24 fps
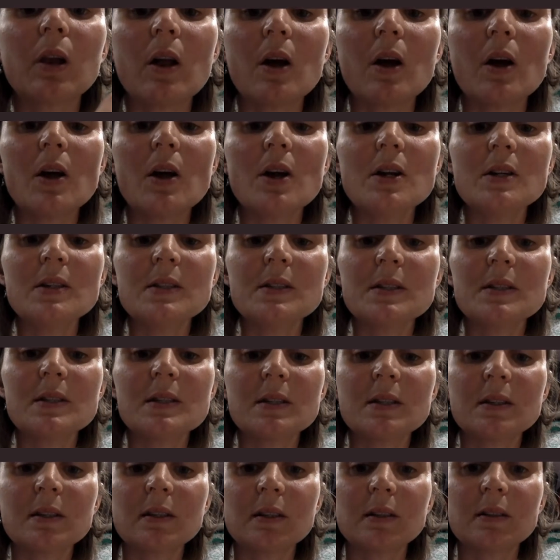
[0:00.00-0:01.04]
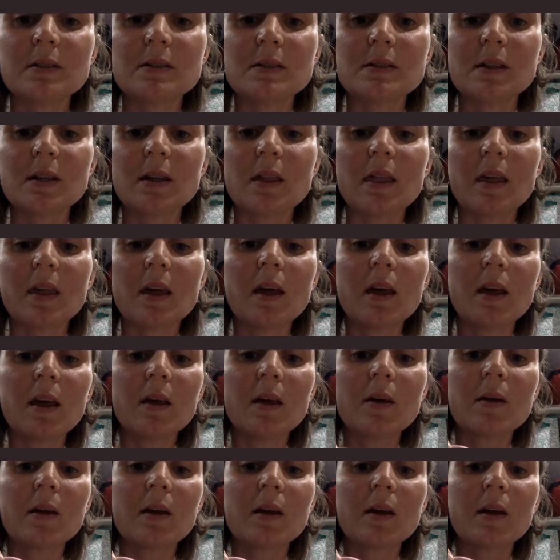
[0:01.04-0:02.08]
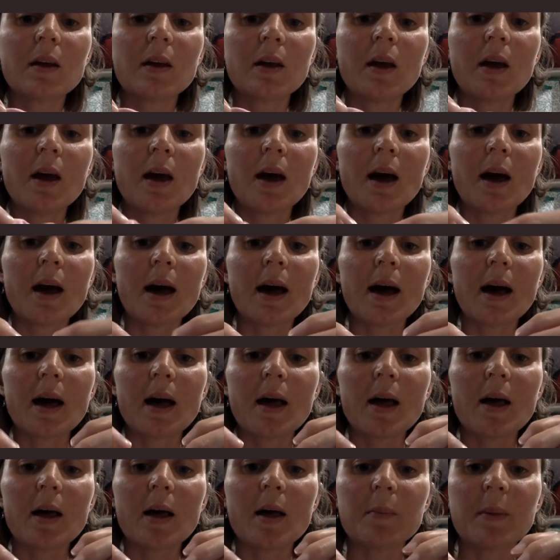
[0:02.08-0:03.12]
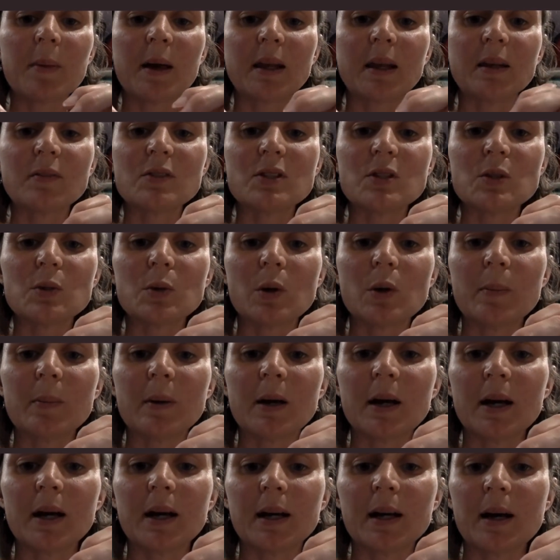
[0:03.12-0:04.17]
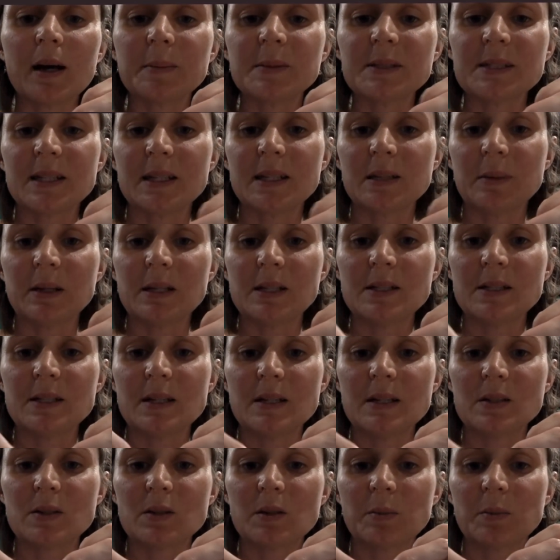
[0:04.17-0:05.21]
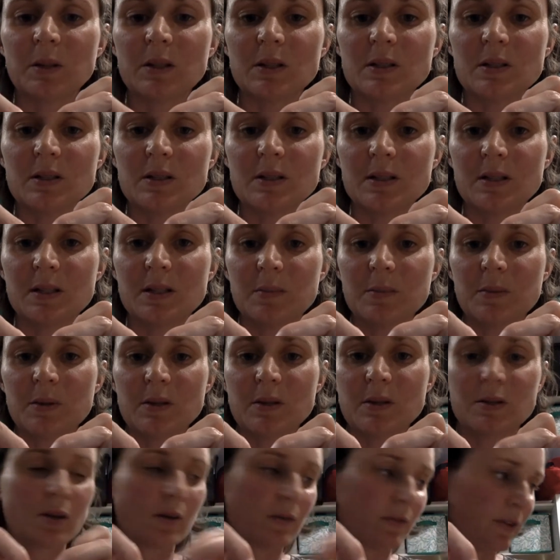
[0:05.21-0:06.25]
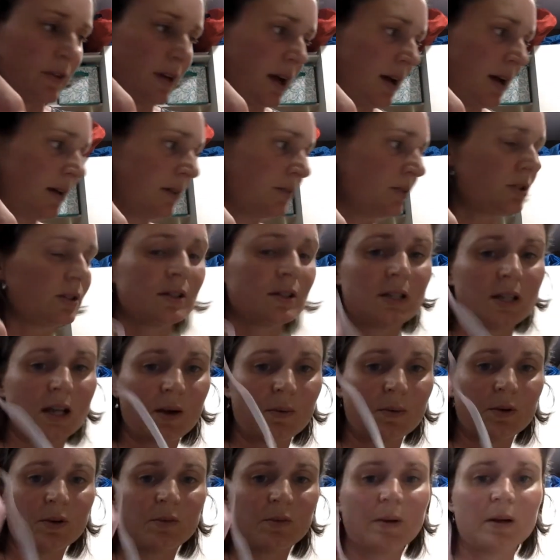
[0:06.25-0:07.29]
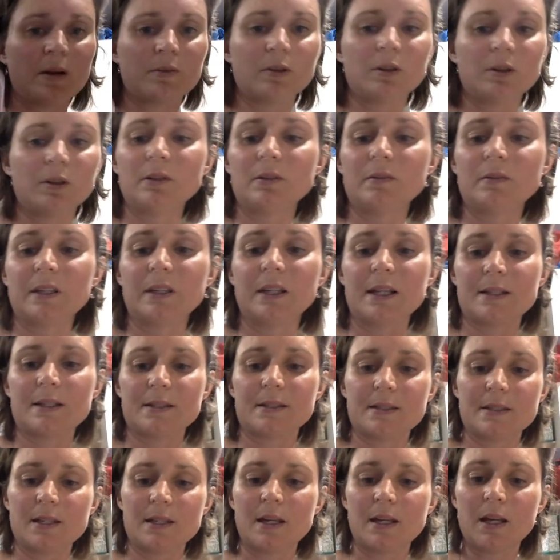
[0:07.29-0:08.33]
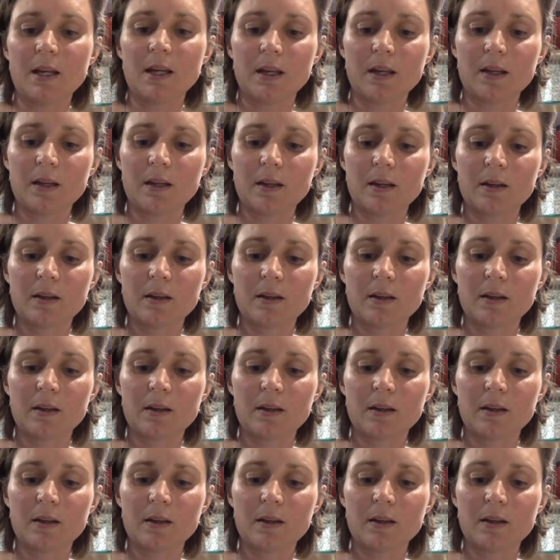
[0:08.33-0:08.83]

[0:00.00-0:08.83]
closed. You see there, and I've still got my couple of centimetres here. So I'm going to just snip this off now, just to get rid of my roll of elastic,